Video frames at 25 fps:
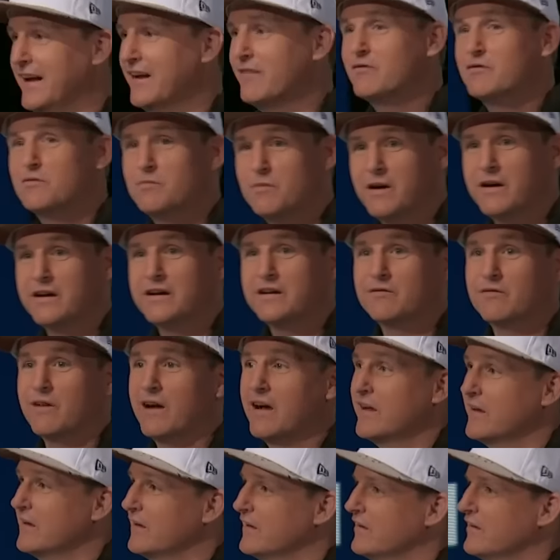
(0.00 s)
Everybody
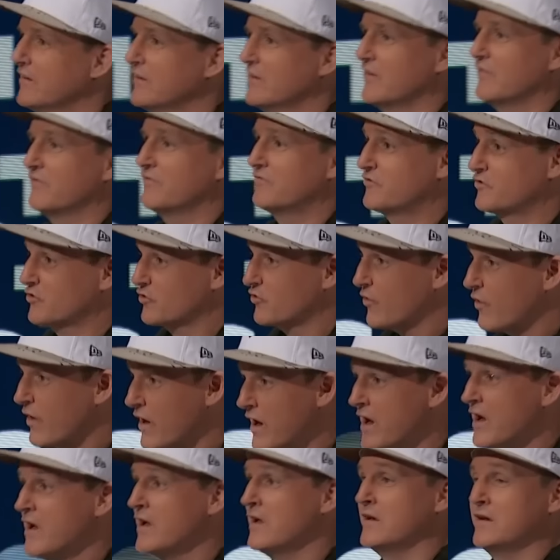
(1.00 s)
right here
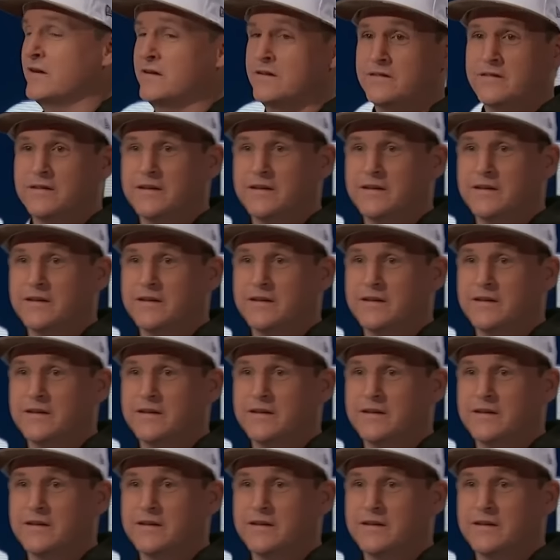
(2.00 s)
trying